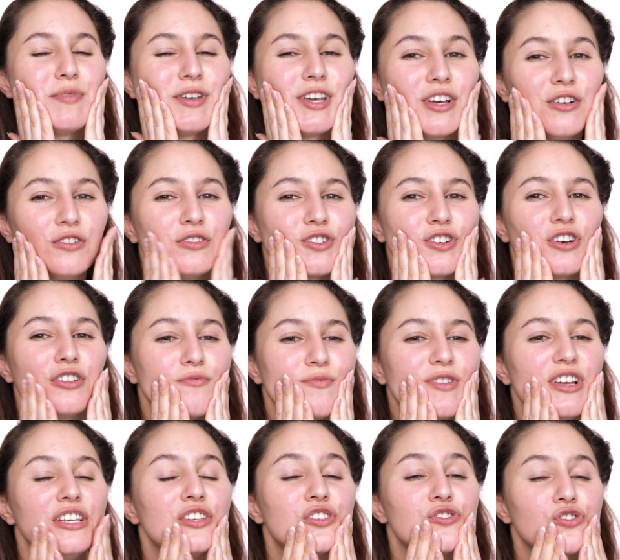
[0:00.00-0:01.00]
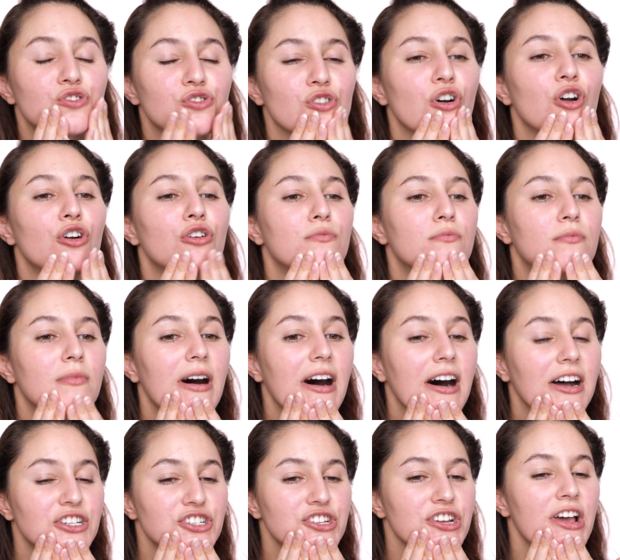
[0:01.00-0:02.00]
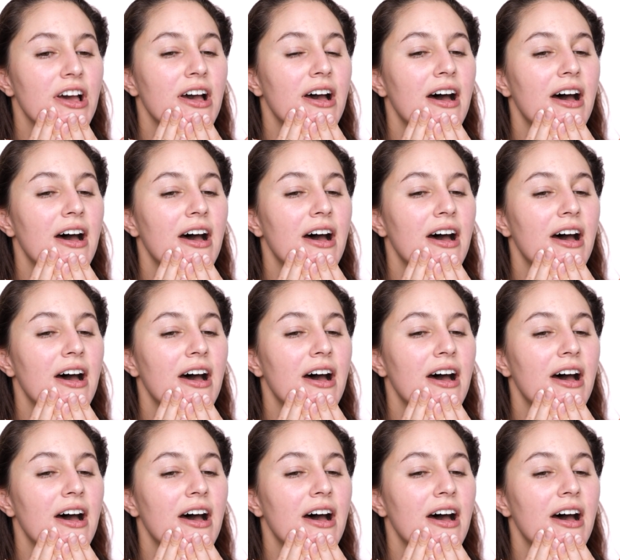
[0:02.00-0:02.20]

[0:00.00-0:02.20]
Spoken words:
peeled on me so much.